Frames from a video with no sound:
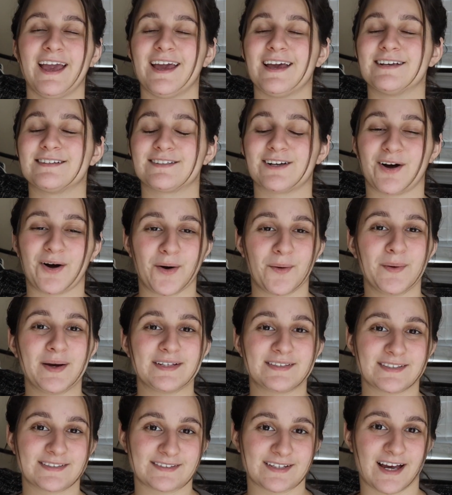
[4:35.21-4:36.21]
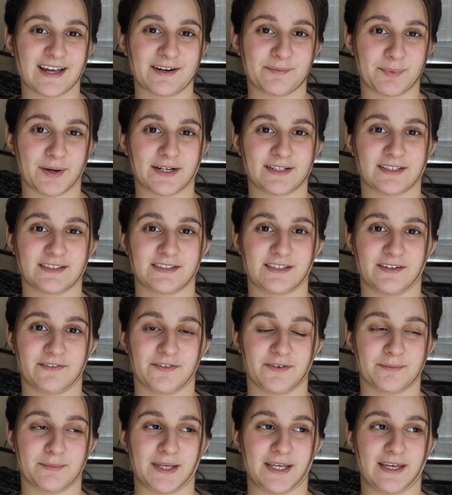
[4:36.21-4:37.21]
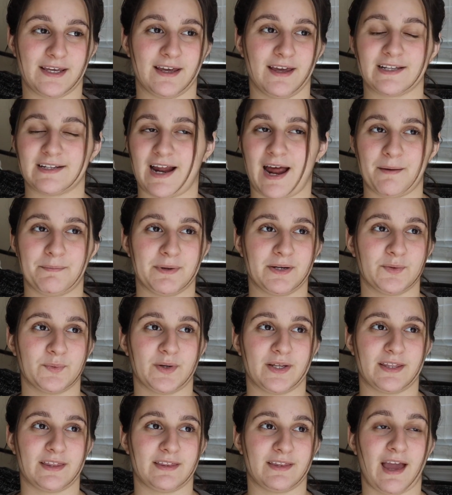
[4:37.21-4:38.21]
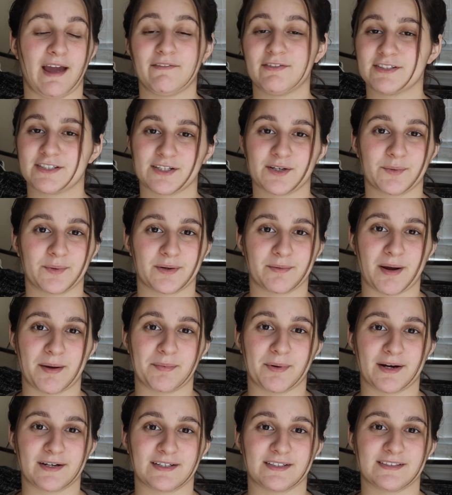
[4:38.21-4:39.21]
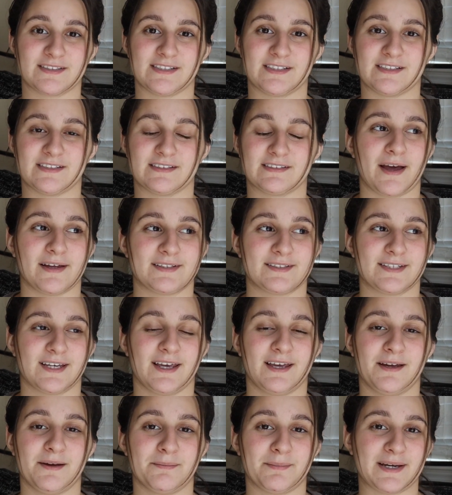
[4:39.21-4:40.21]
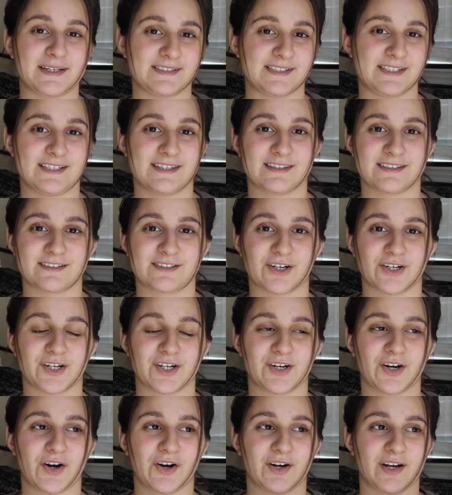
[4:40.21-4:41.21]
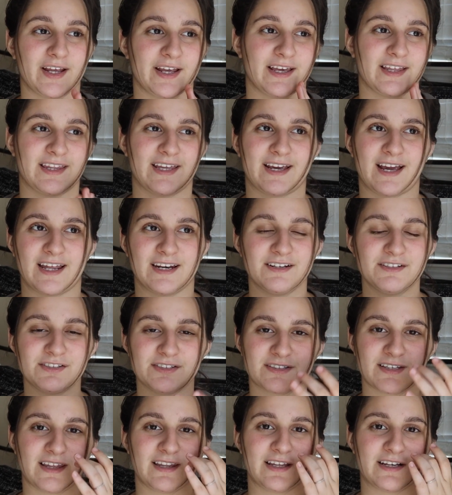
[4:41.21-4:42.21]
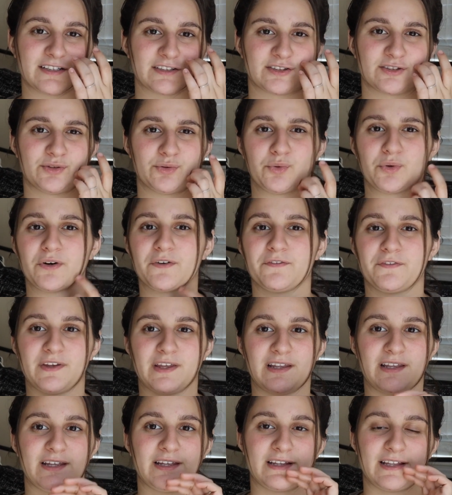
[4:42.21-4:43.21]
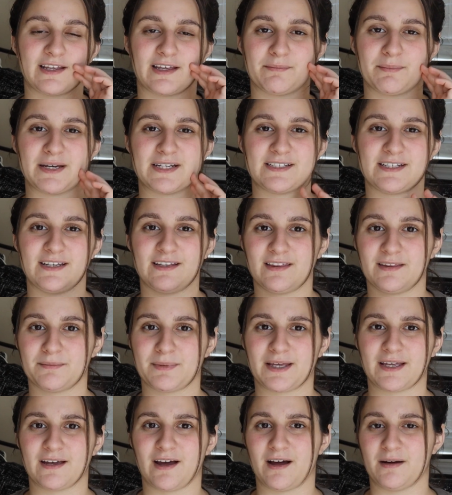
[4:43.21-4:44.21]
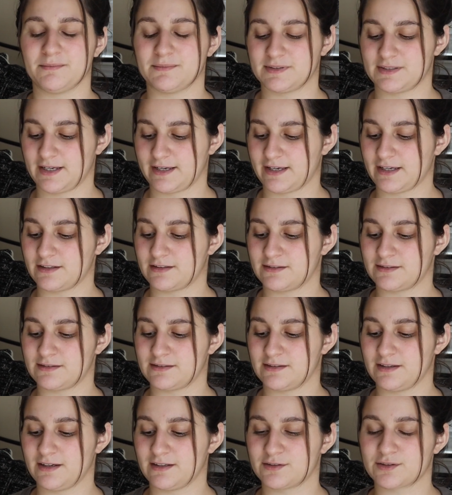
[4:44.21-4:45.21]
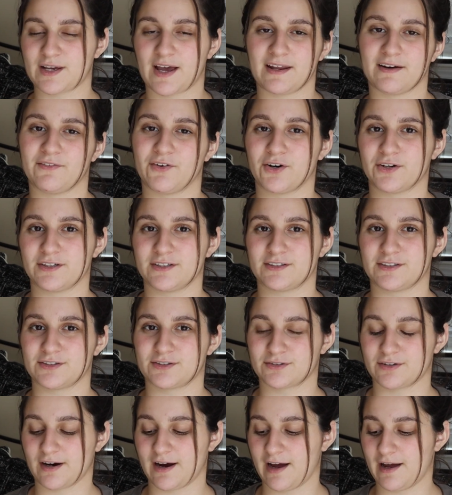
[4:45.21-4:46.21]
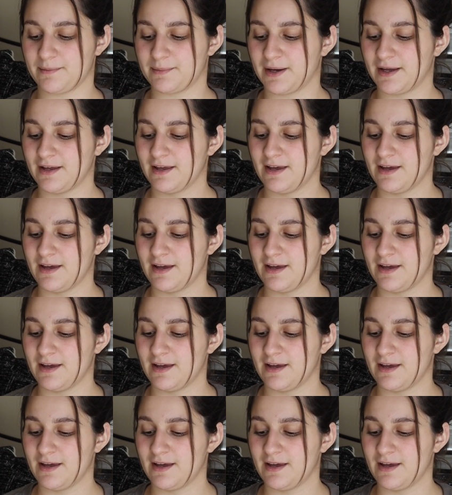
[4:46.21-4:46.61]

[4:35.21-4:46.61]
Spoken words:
is always a sign of pregnancy for me. It happened with every single one of my pregnancies, but my teeth started hurting, and they kind of just get like a sore feeling like in my teeth and my gums. Like it's kind of hard to describe,